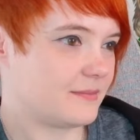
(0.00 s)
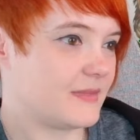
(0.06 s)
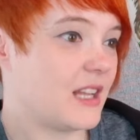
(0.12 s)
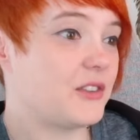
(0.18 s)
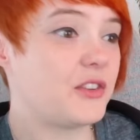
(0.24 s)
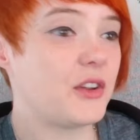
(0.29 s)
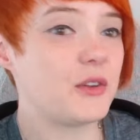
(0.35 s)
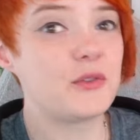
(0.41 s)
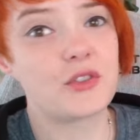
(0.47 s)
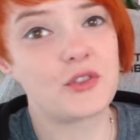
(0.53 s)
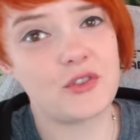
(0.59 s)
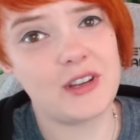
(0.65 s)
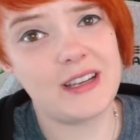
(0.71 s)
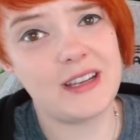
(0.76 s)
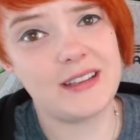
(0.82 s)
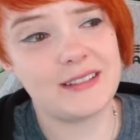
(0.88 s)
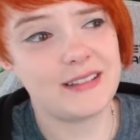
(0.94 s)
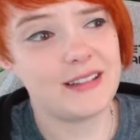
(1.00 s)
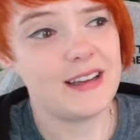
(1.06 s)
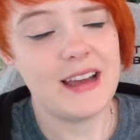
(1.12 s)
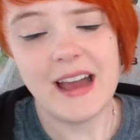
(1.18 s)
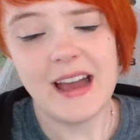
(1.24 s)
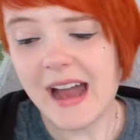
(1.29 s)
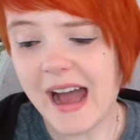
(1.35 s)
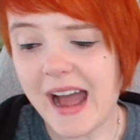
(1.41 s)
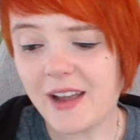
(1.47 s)
That sounds great.
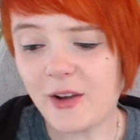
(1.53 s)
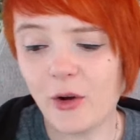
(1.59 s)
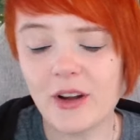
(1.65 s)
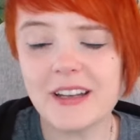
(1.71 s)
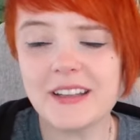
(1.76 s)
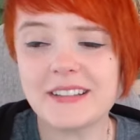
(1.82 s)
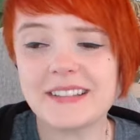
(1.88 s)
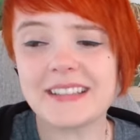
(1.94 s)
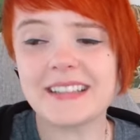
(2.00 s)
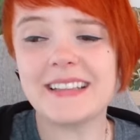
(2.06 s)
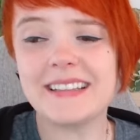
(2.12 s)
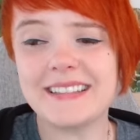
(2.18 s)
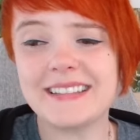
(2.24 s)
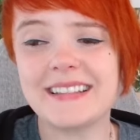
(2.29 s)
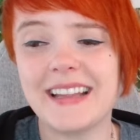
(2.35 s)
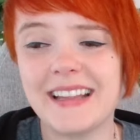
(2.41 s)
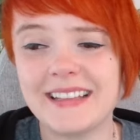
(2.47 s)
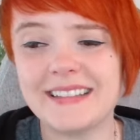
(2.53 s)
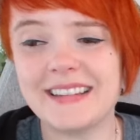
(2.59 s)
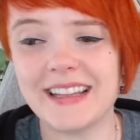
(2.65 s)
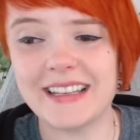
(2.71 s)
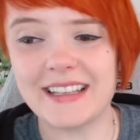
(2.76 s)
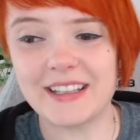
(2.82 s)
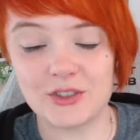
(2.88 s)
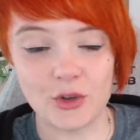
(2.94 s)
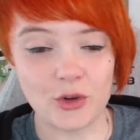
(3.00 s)
I honestly,
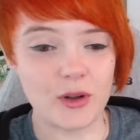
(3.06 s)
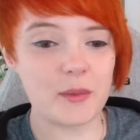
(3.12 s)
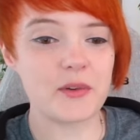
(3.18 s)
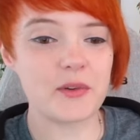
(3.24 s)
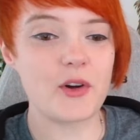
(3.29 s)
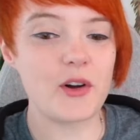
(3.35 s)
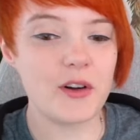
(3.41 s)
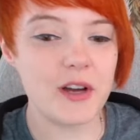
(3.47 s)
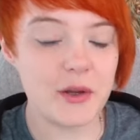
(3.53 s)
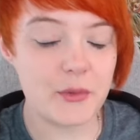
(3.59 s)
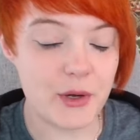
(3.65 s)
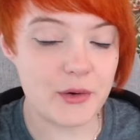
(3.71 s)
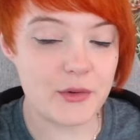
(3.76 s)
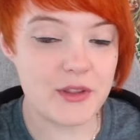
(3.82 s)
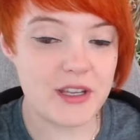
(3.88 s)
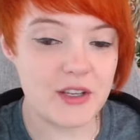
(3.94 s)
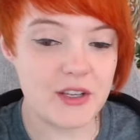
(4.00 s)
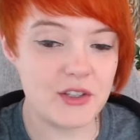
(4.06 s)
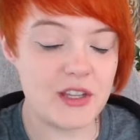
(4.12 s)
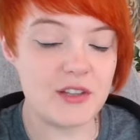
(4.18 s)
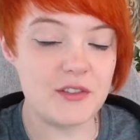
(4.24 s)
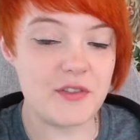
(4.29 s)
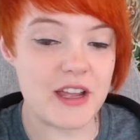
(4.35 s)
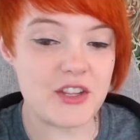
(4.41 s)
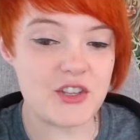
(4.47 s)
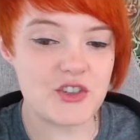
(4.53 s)
like, don't get me wrong, like, while the
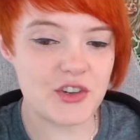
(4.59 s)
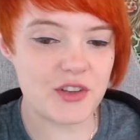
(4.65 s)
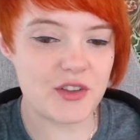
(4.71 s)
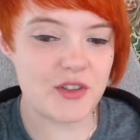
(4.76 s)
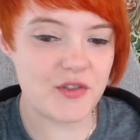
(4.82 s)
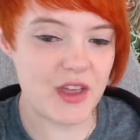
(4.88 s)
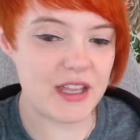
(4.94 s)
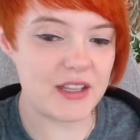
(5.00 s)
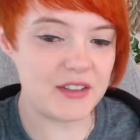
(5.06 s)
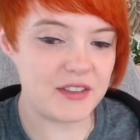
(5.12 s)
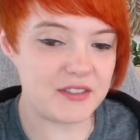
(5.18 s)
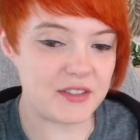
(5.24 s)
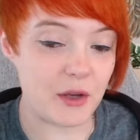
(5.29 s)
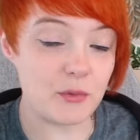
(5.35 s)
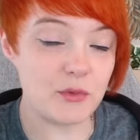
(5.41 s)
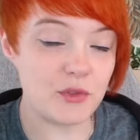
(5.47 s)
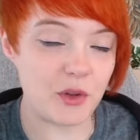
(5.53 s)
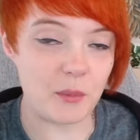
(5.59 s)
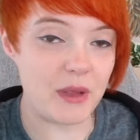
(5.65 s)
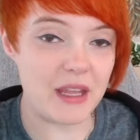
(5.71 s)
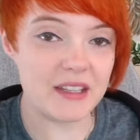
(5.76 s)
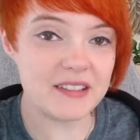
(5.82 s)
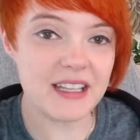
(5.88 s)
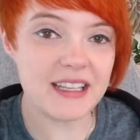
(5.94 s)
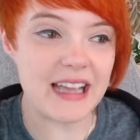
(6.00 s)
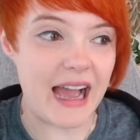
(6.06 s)
adventuring thing sounds
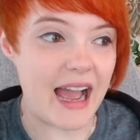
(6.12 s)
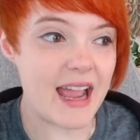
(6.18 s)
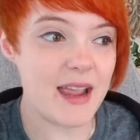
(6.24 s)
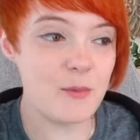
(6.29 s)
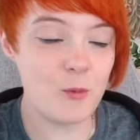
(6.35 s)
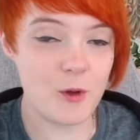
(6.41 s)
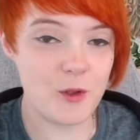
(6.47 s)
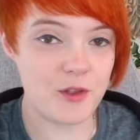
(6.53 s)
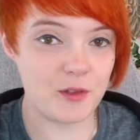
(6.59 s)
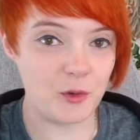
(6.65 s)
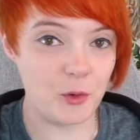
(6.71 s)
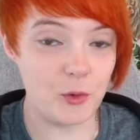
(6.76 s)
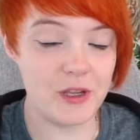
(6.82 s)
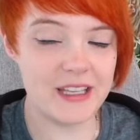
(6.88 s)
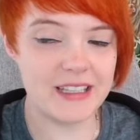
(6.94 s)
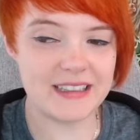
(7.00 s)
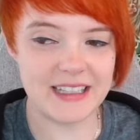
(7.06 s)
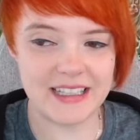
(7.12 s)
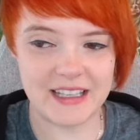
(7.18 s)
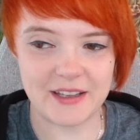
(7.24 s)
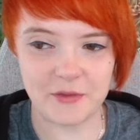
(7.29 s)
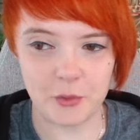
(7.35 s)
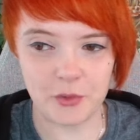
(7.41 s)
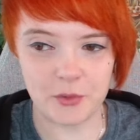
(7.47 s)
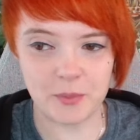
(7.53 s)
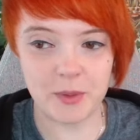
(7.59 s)
amazing, I am with Louie. Like, if
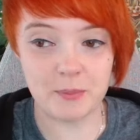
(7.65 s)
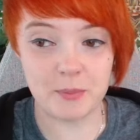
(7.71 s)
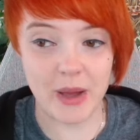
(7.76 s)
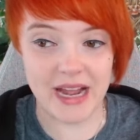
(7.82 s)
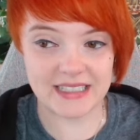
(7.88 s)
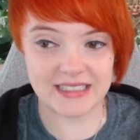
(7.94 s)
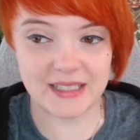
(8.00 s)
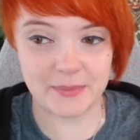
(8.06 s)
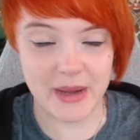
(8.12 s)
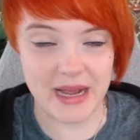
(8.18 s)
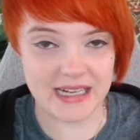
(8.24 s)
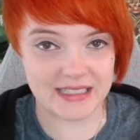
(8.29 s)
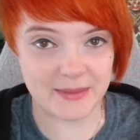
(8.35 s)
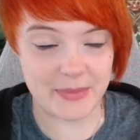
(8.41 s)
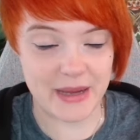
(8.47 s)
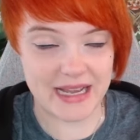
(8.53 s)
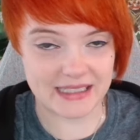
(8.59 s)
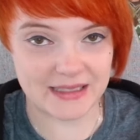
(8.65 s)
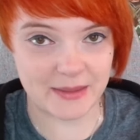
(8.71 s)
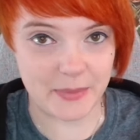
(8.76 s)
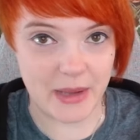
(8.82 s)
it would have been back to back to back to